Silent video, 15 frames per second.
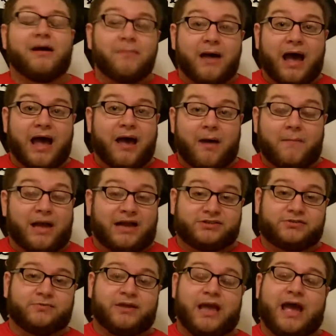I'm
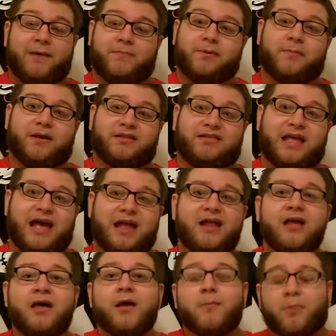actually really happy about that.
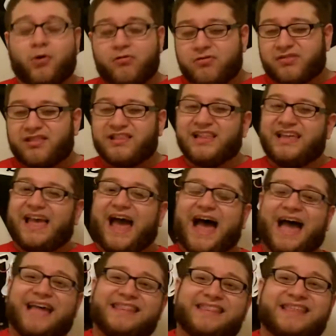Personally,
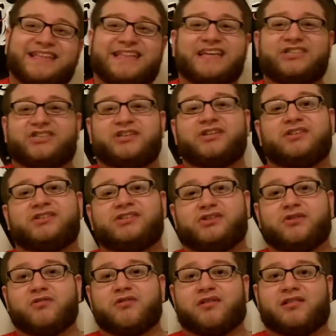I think they should have
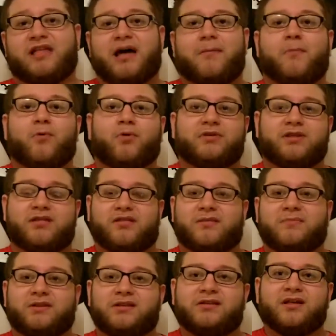chose a lot more than
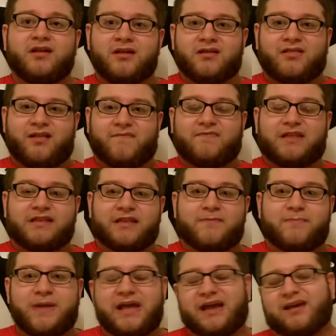some of the stuff they
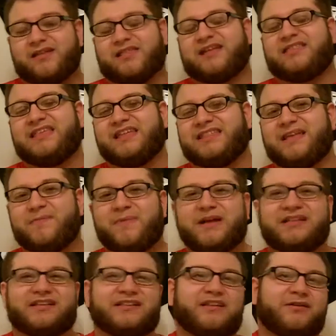did pick, because I think they
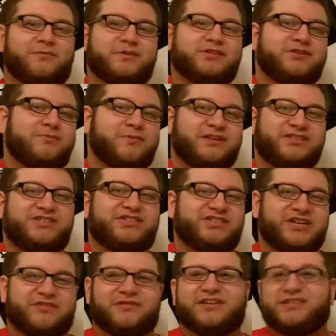picked a little bit too much
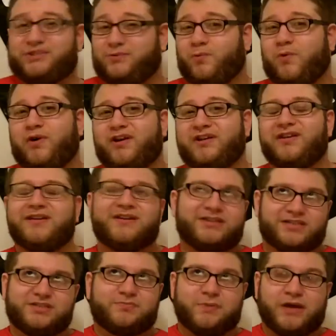Generation 1,
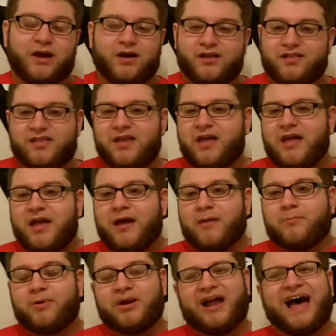just because.
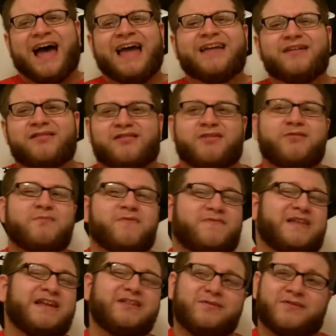But I assume if
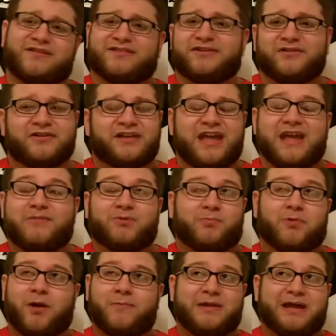they do a third game, they'll
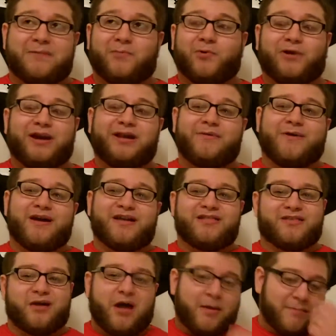probably add more anyway,
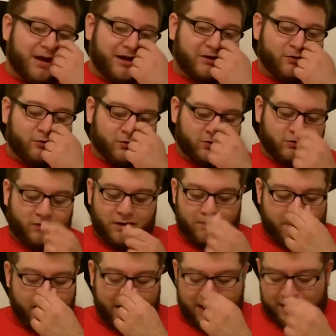so I'm not going to hold a
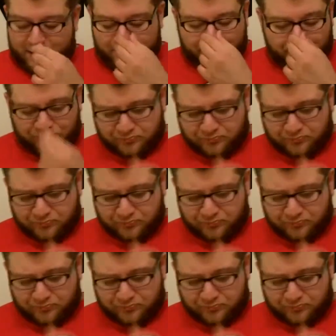gripe about it.